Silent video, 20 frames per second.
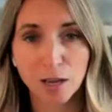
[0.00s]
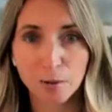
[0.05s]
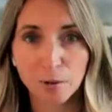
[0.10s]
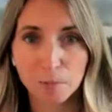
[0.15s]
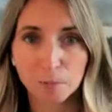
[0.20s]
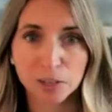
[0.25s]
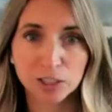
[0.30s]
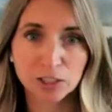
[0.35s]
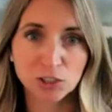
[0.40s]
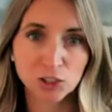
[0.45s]

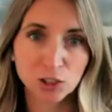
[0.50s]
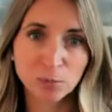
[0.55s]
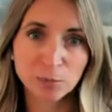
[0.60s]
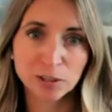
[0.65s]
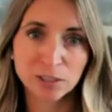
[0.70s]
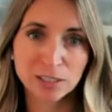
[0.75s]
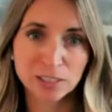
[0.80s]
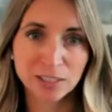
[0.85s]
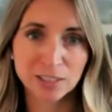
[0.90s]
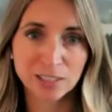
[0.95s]
But the trouble
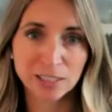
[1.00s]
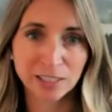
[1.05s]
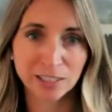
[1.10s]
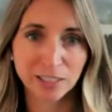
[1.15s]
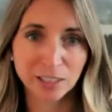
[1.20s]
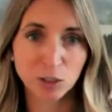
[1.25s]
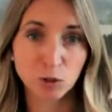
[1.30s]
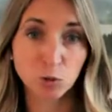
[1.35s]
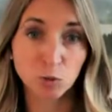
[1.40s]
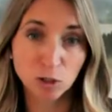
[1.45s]
is, is that
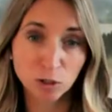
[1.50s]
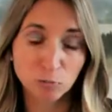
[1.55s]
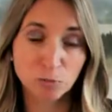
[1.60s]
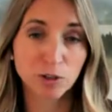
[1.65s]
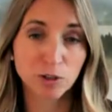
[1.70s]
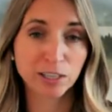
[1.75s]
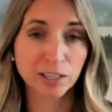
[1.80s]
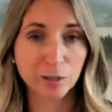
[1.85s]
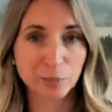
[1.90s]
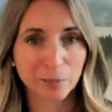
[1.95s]
you will
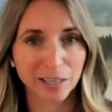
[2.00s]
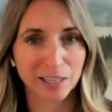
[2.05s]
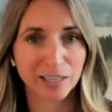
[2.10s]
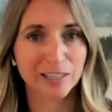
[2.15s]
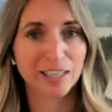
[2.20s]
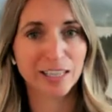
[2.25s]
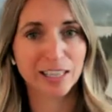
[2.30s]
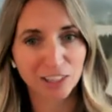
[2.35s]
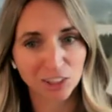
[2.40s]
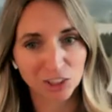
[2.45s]
bring them in and
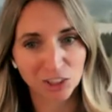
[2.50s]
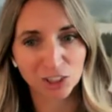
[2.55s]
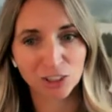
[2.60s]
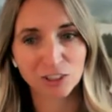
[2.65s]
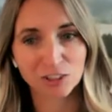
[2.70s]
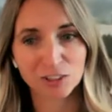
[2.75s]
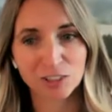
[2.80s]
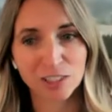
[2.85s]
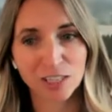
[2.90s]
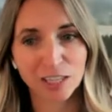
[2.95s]
then it
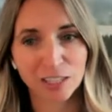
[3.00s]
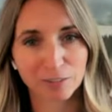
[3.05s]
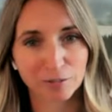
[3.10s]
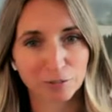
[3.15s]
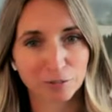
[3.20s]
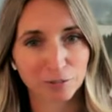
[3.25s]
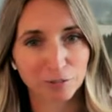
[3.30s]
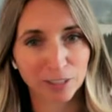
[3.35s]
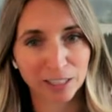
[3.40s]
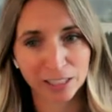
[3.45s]
churns, kind of
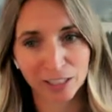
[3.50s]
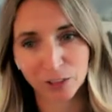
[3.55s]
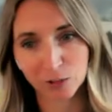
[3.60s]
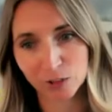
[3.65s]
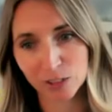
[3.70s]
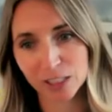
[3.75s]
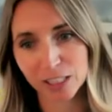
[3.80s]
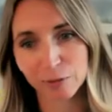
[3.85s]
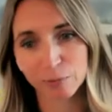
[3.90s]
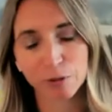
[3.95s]
like you were
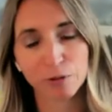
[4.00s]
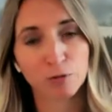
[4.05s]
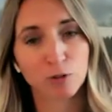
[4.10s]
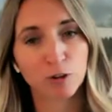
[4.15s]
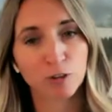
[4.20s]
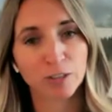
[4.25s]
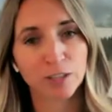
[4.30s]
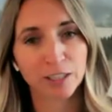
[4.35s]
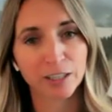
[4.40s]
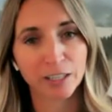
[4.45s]
saying
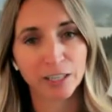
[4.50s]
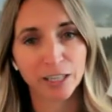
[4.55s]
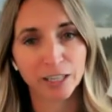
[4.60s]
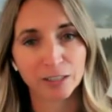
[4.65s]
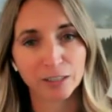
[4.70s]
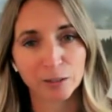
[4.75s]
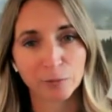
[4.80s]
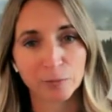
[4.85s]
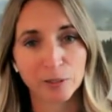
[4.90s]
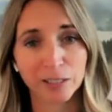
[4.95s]
before there,
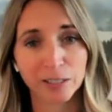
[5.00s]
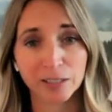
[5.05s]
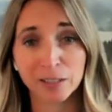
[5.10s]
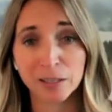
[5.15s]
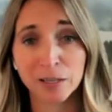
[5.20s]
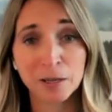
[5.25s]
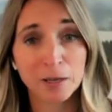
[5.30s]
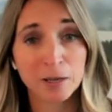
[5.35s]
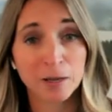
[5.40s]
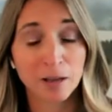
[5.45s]
Caleb. And
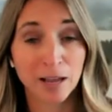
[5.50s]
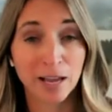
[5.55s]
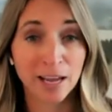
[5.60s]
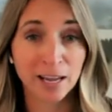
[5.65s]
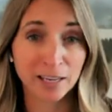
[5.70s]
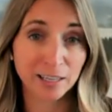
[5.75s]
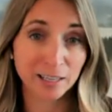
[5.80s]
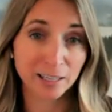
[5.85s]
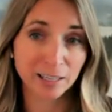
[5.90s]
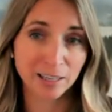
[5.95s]

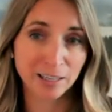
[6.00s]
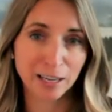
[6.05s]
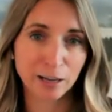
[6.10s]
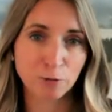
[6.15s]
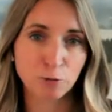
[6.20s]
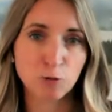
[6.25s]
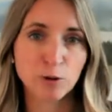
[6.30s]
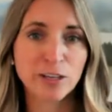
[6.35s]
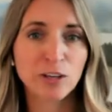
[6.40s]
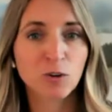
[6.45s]
and
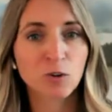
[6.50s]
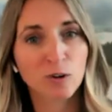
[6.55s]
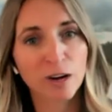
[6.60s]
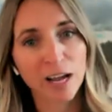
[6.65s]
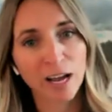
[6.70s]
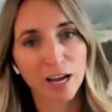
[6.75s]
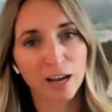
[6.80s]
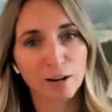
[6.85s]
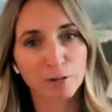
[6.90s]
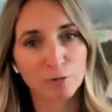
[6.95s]
if we don't
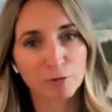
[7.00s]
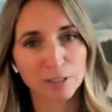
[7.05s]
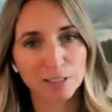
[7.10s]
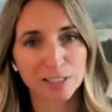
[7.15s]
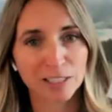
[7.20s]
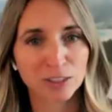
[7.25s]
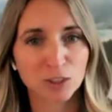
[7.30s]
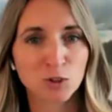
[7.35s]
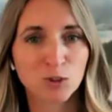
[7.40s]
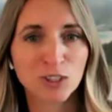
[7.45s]
have it's
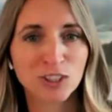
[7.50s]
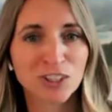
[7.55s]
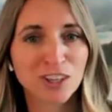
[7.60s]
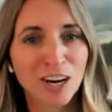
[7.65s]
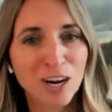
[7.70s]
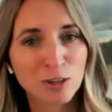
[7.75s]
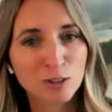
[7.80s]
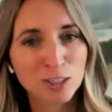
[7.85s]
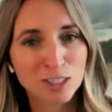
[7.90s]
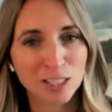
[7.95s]
like doing your
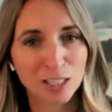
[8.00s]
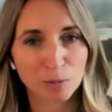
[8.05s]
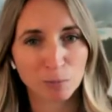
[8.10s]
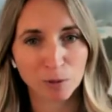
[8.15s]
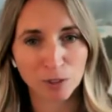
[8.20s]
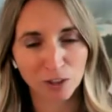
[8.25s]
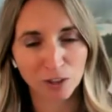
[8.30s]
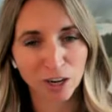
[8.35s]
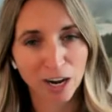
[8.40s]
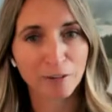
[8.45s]

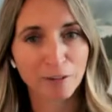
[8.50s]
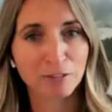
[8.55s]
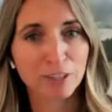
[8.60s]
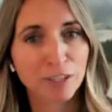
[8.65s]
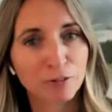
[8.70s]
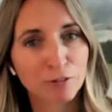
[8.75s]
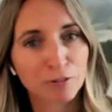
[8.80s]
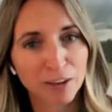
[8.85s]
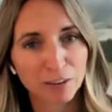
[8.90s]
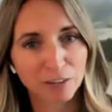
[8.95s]
housekeeping or having
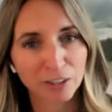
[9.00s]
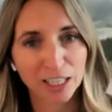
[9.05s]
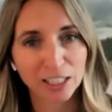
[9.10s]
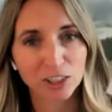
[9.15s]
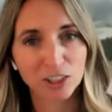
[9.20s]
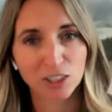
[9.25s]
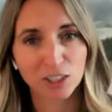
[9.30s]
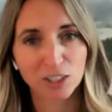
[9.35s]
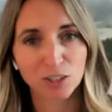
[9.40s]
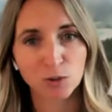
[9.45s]
your
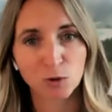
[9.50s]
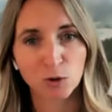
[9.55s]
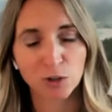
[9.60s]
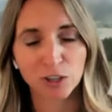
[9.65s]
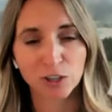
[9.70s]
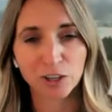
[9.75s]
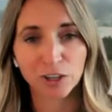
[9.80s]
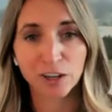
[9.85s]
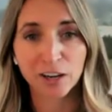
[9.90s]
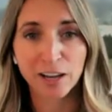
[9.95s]
foundation in order